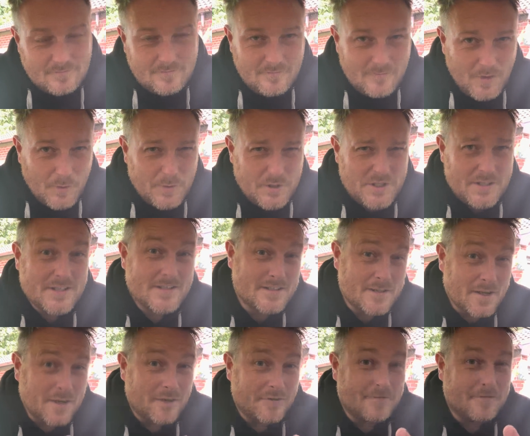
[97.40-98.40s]
which is
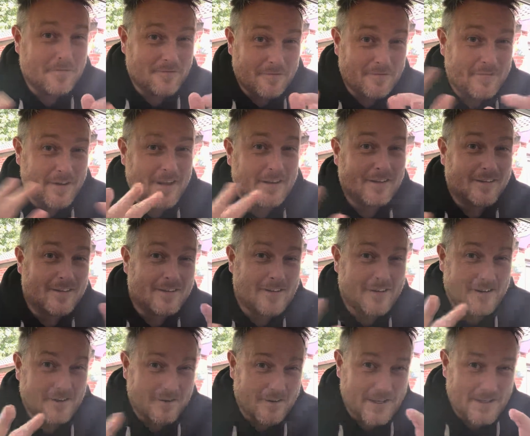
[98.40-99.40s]
sort of veiled
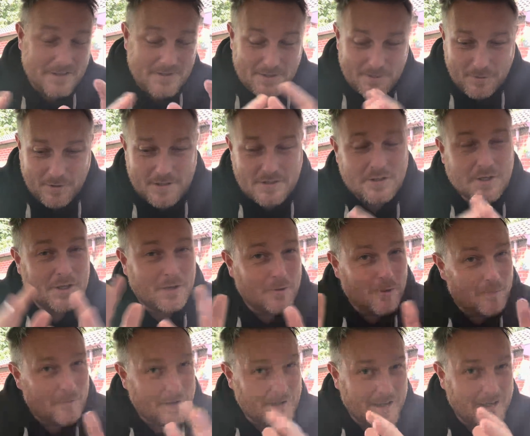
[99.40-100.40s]
agreed to, but he's going to go
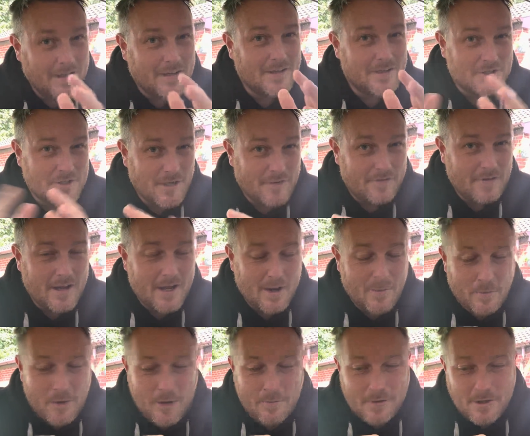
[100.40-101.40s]
on with Nick and Sheffield United
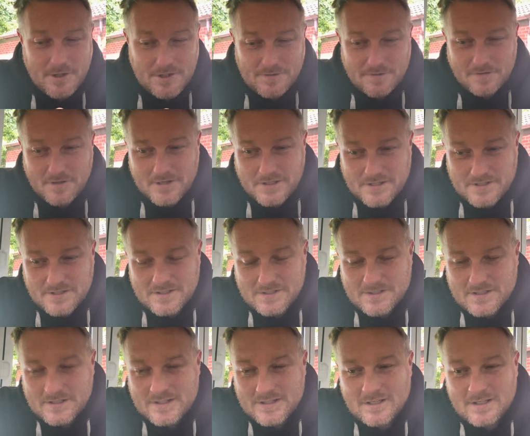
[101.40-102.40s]
Way boys first.
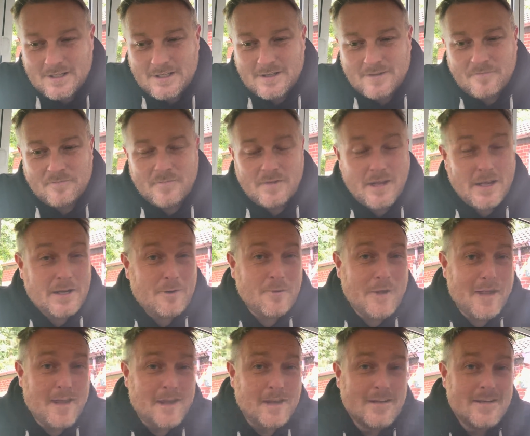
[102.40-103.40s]

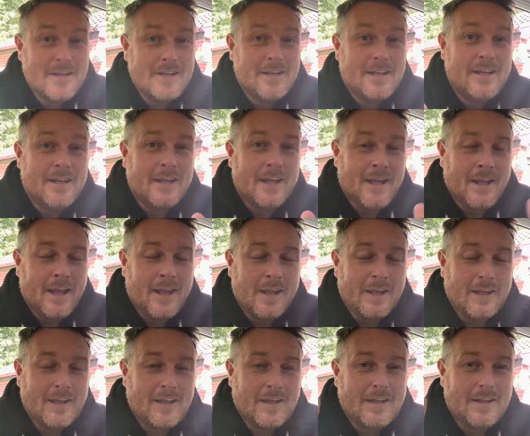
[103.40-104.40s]
Anyway,
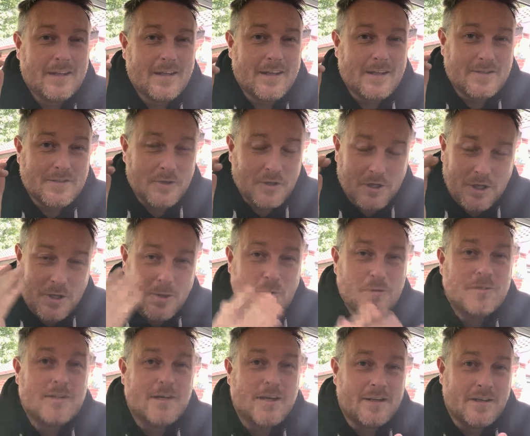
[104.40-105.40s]
he's done a
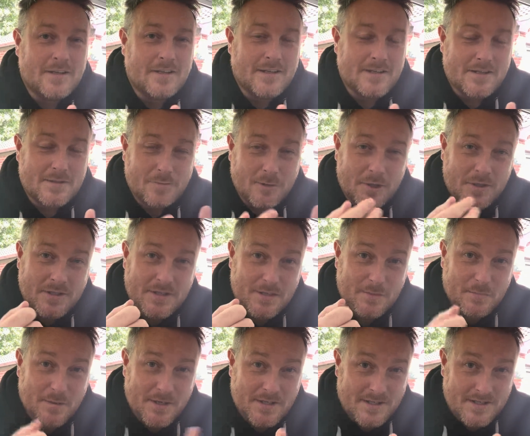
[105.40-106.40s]
U-turn. He's spoken to
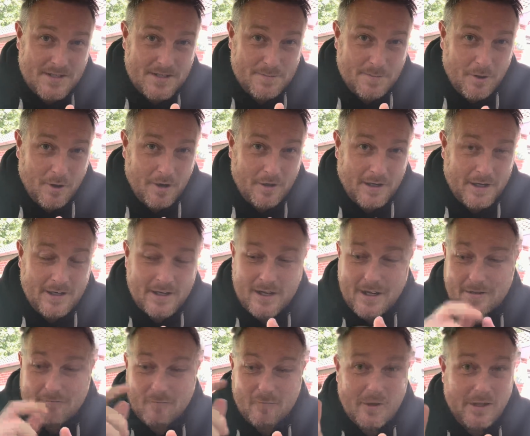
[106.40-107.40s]
Prince this morning
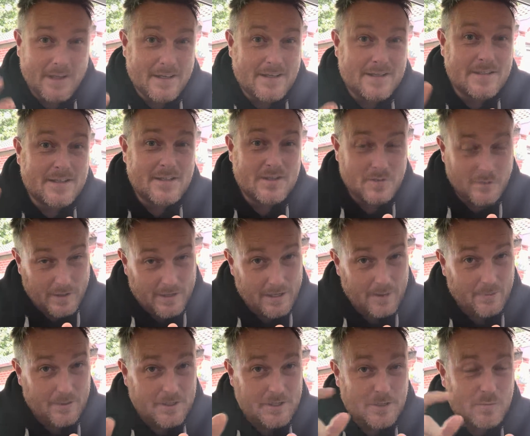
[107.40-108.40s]
and released a
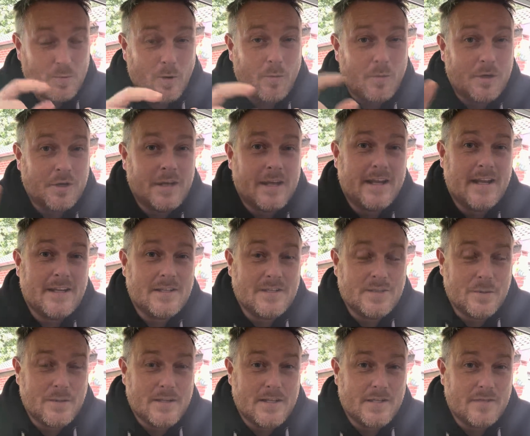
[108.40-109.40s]
tweet, which is what we're going to get
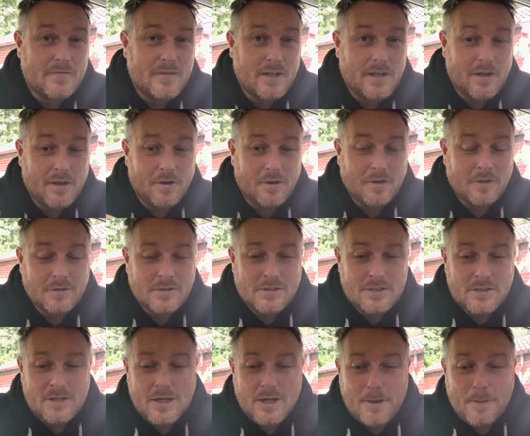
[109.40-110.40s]
into in this video.
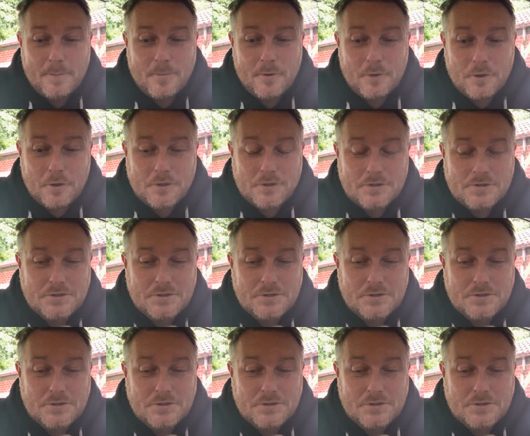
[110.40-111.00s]
But